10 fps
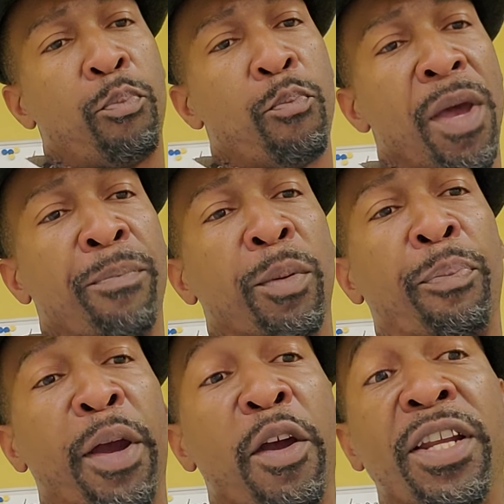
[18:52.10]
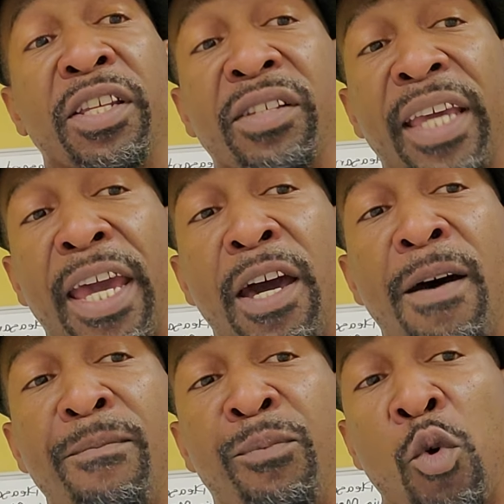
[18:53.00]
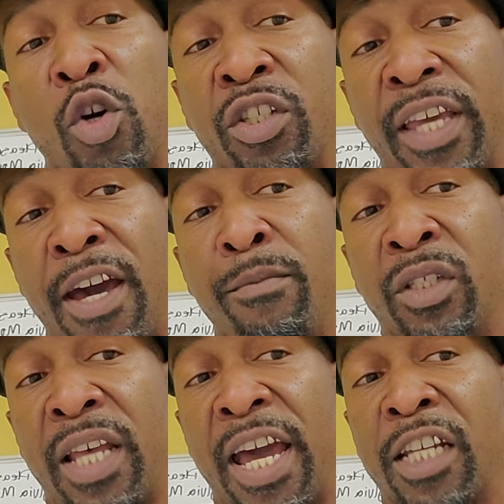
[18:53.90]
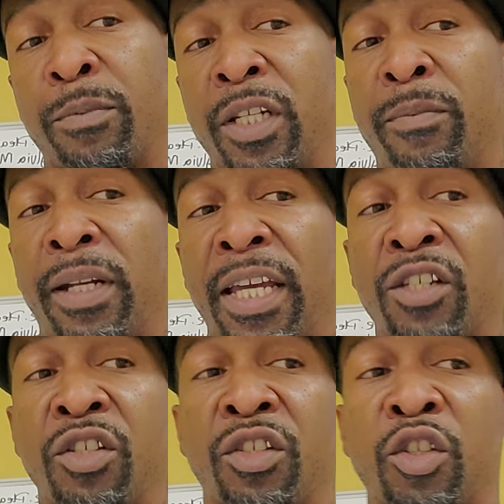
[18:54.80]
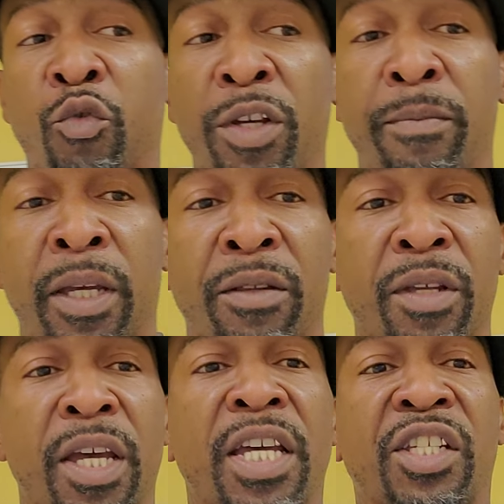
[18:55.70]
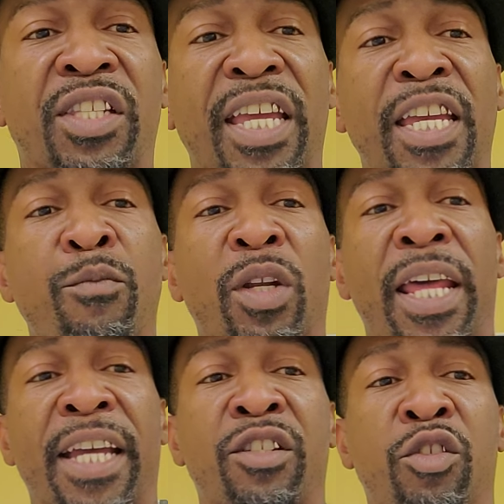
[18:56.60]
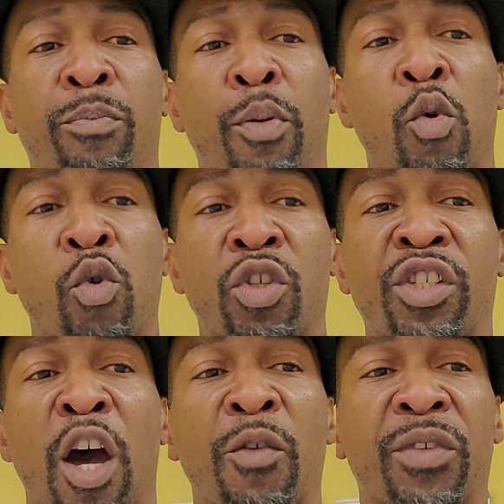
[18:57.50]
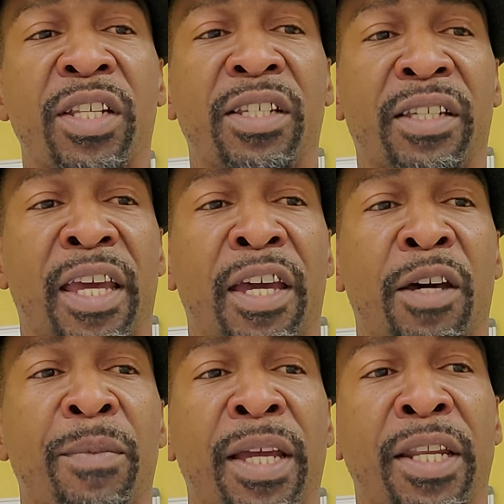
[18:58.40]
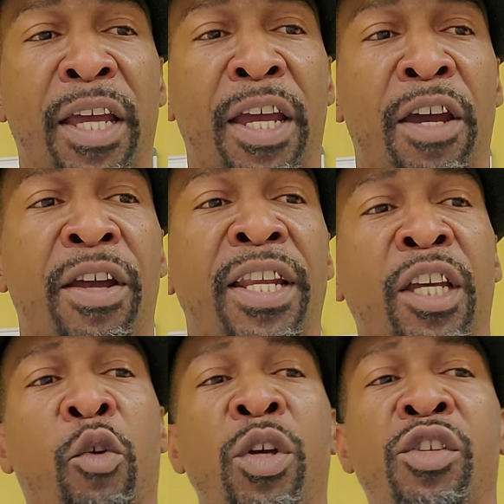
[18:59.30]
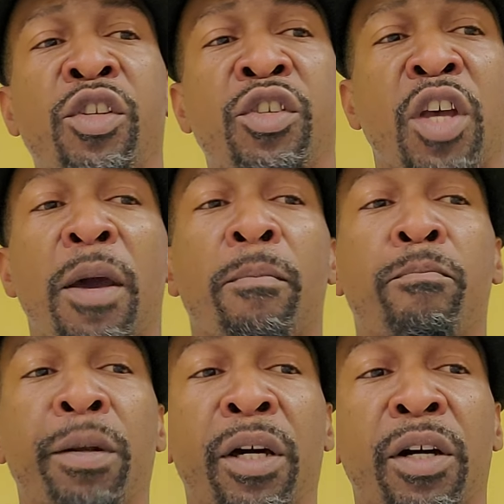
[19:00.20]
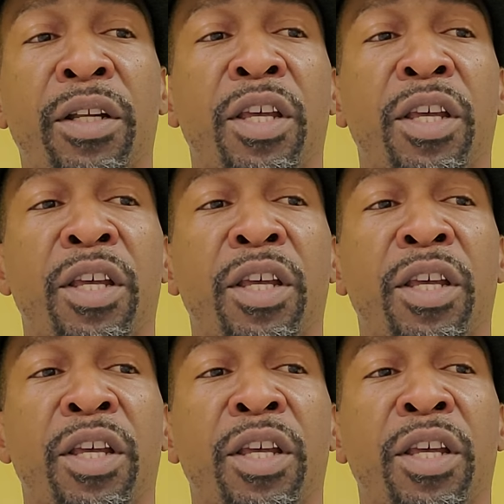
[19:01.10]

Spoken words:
preparing the scalp for scalp massage manipulations and treatment. Steam relaxes the pores, softens the scalp and the hair, and increases blood